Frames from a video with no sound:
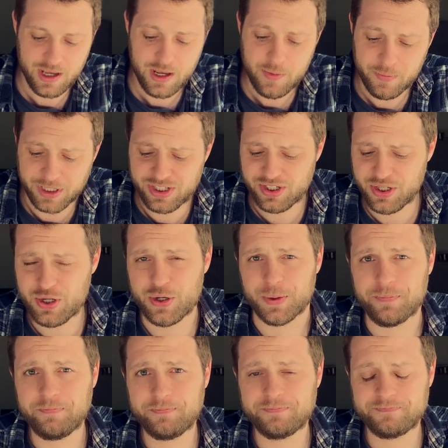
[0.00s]
But
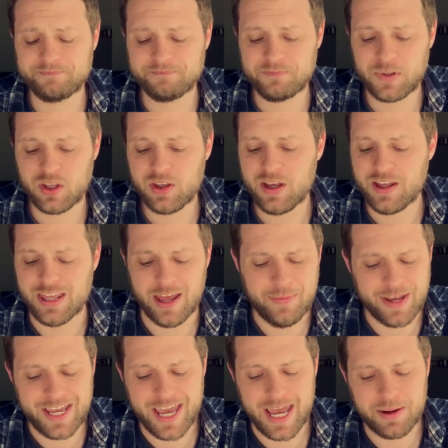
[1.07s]
soon, they
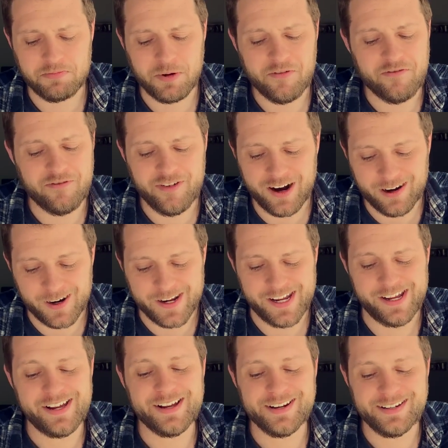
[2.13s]
became
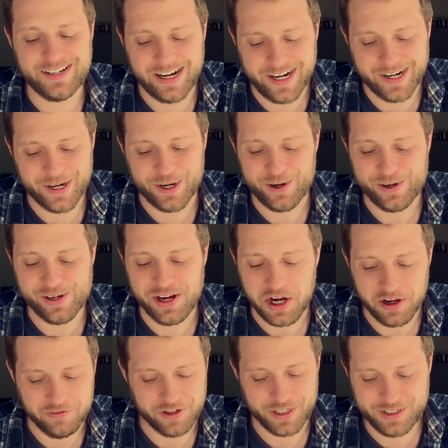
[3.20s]
very tired
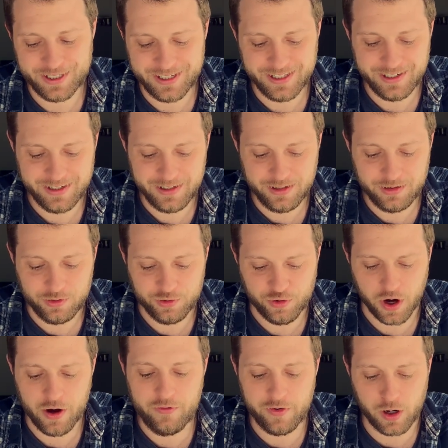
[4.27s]
of it,
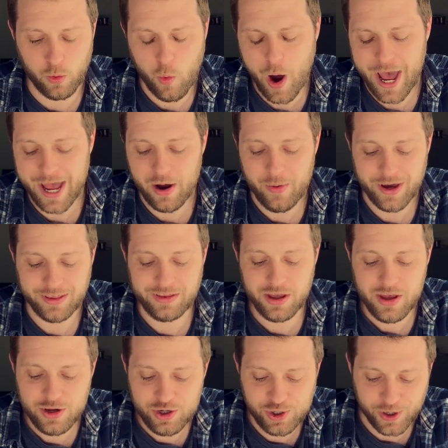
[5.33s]
drove it away with
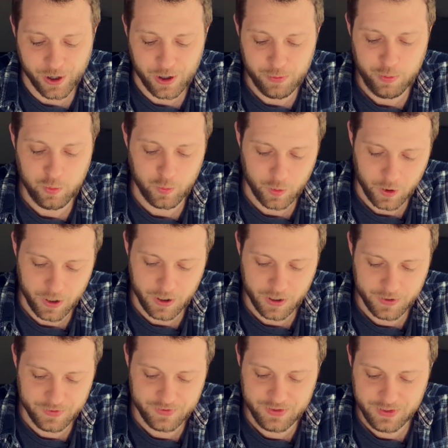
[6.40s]
sharp
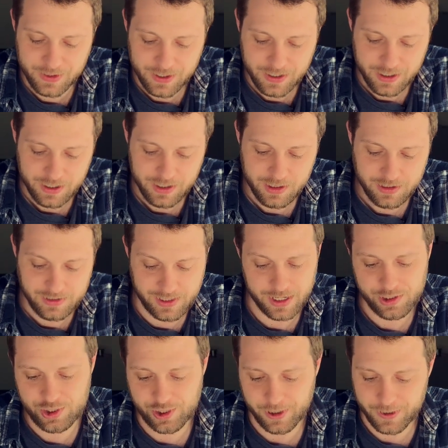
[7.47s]
words,
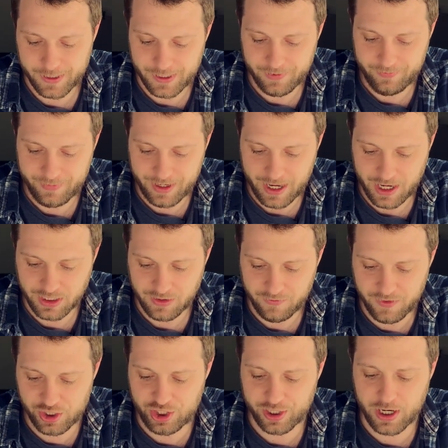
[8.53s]
censured it as a
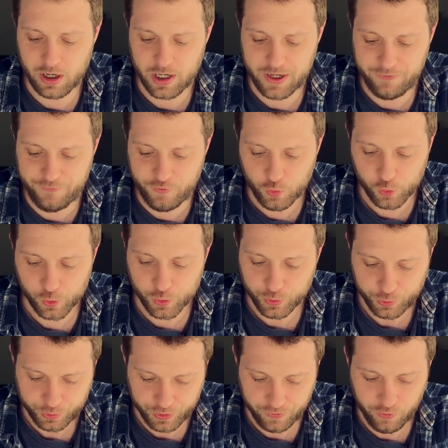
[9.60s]
visionary
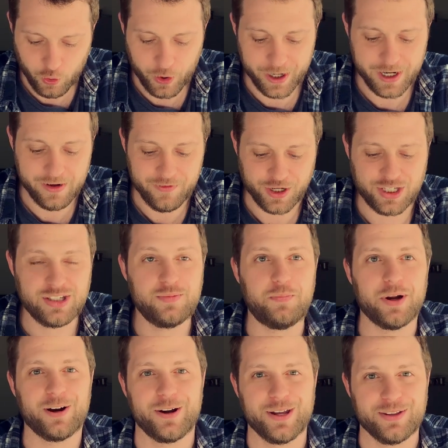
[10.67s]
fool devoid of
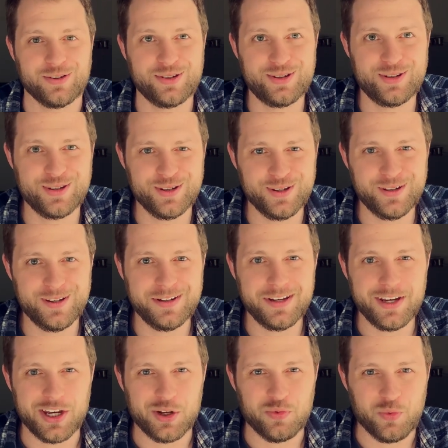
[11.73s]
experience
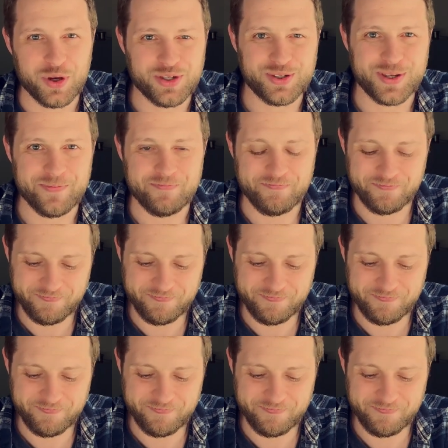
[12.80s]
and wisdom.